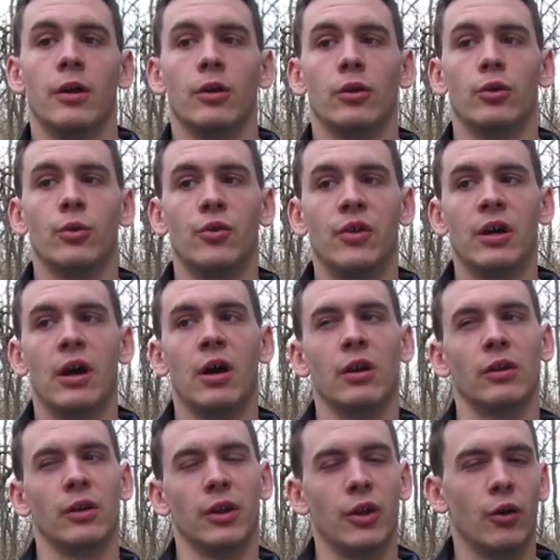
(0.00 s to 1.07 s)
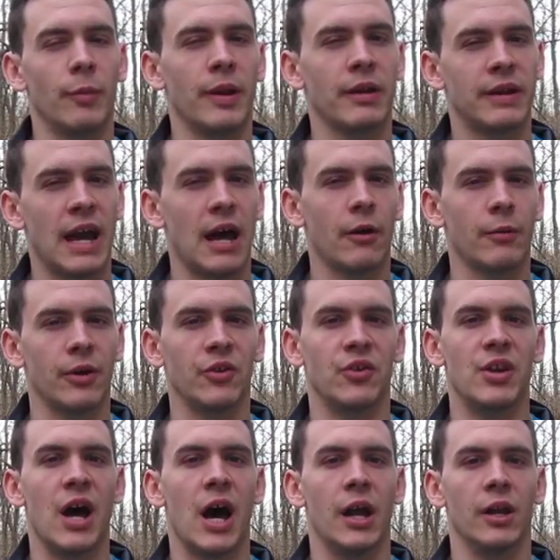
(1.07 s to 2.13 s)
losing a little bit of calories,
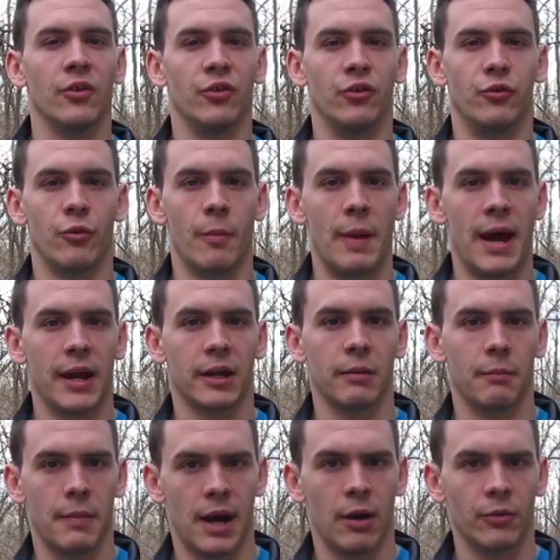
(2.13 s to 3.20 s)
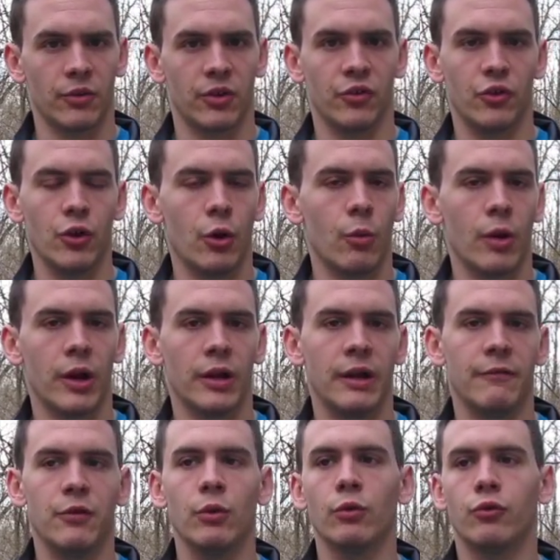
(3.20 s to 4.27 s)
not as a dramatic amount. Because you don't want to,
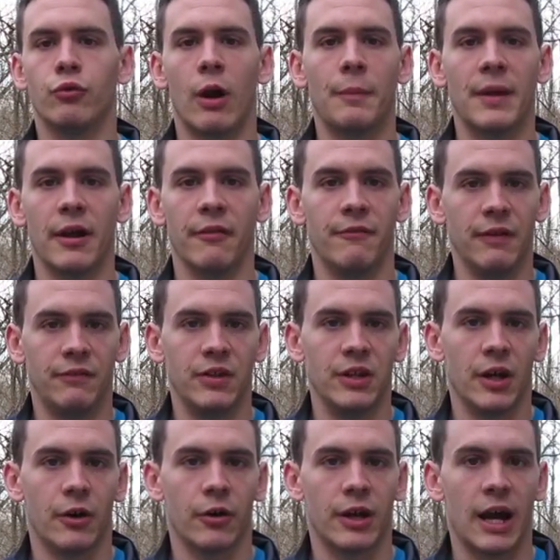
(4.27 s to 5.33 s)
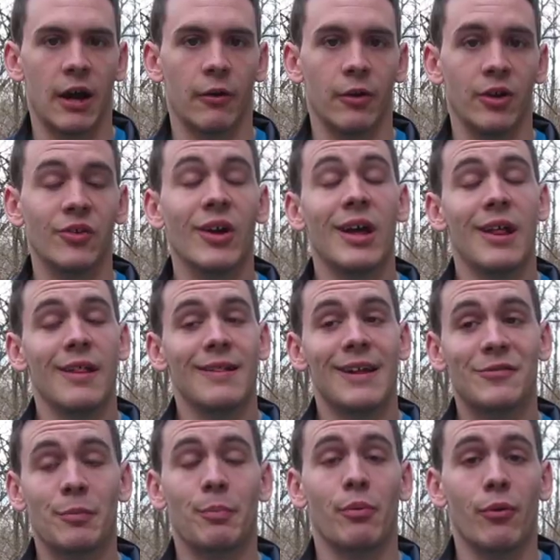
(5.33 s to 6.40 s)
if you drop down to 1,500 calories,
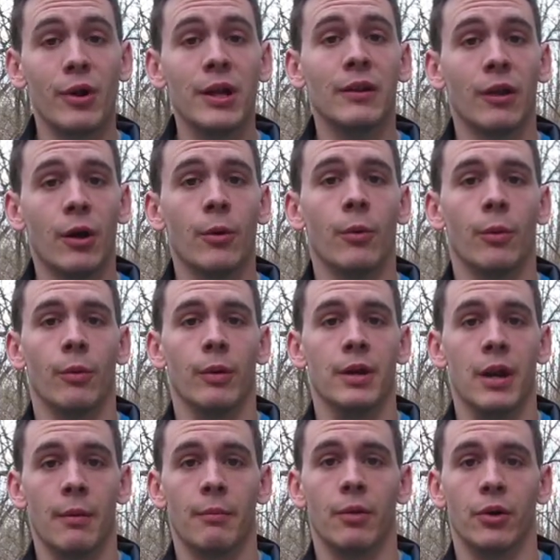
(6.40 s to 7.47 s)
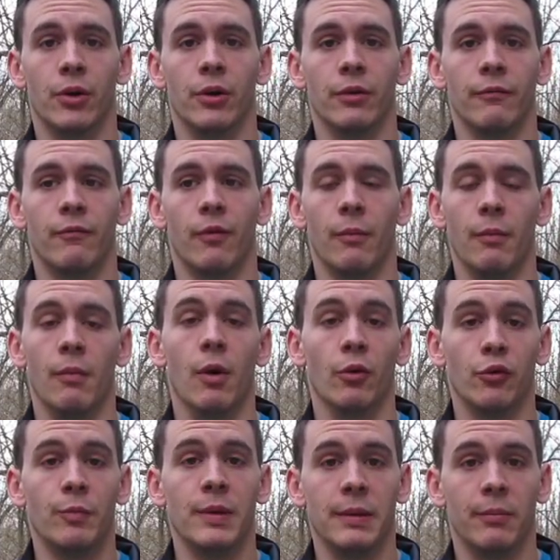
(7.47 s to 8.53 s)
that's a pretty low number for
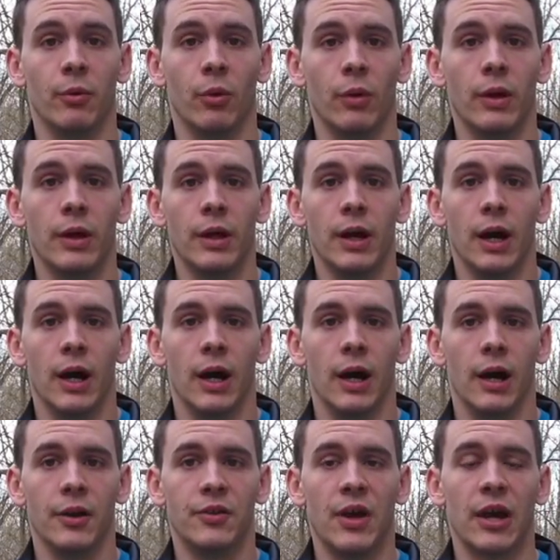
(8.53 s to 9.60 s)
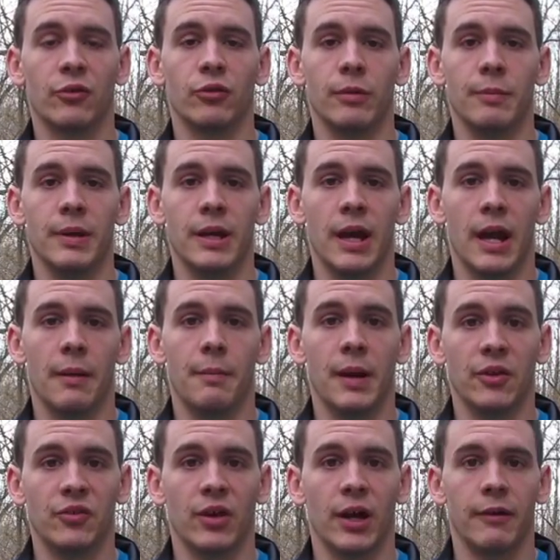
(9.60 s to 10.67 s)
most people to actually be at a
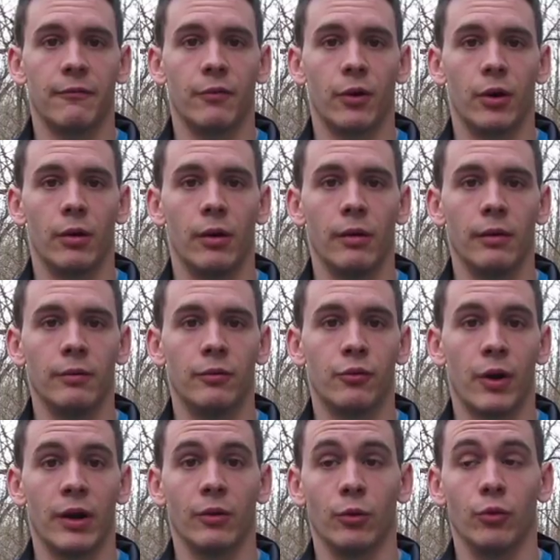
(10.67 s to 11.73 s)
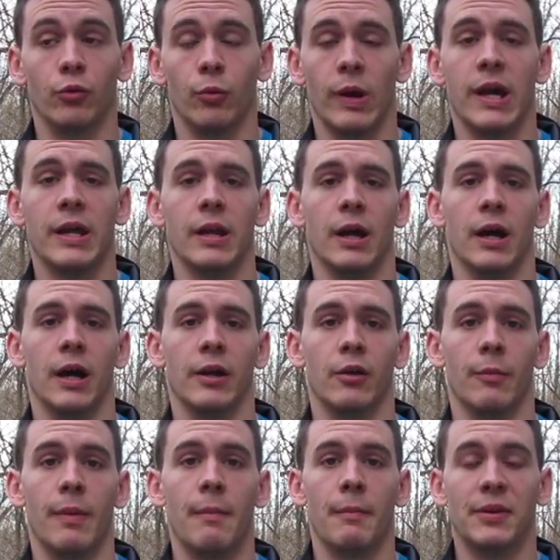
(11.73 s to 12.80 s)
baseline for trying to lose weight. Your
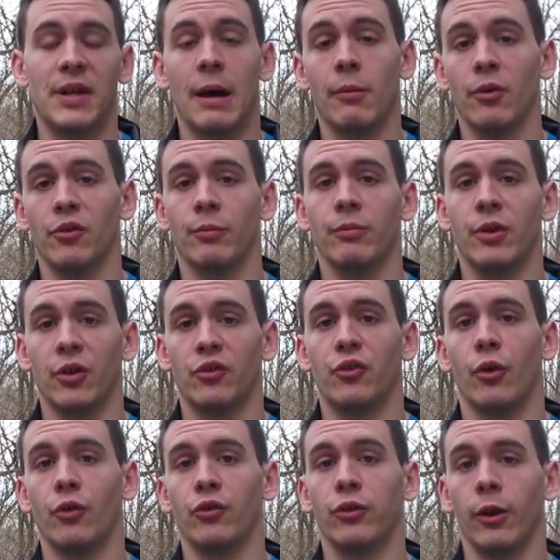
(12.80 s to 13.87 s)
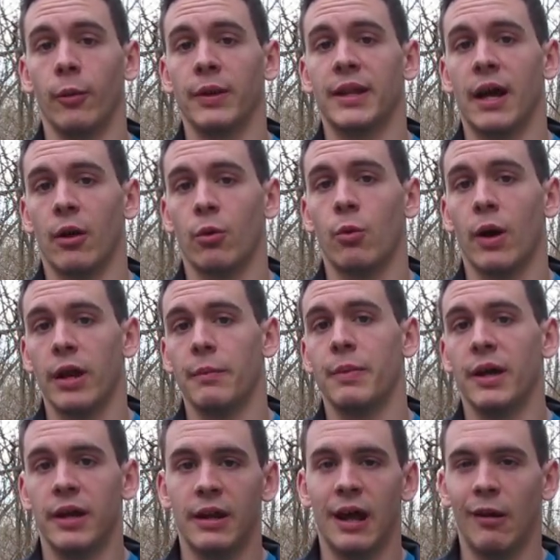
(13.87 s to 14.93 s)
metabolism does start slowing down quite a
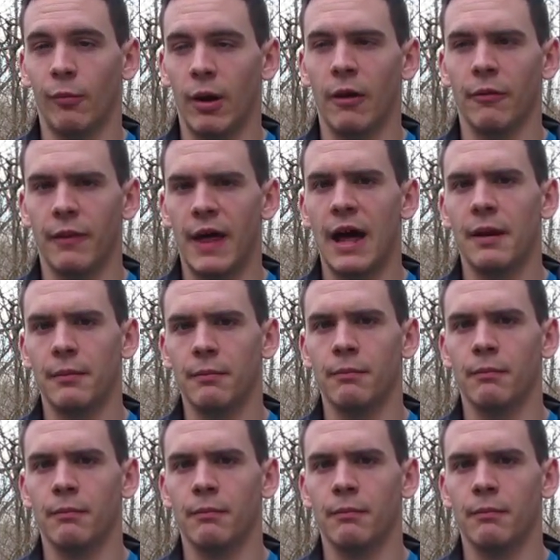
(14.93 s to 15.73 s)
bit around that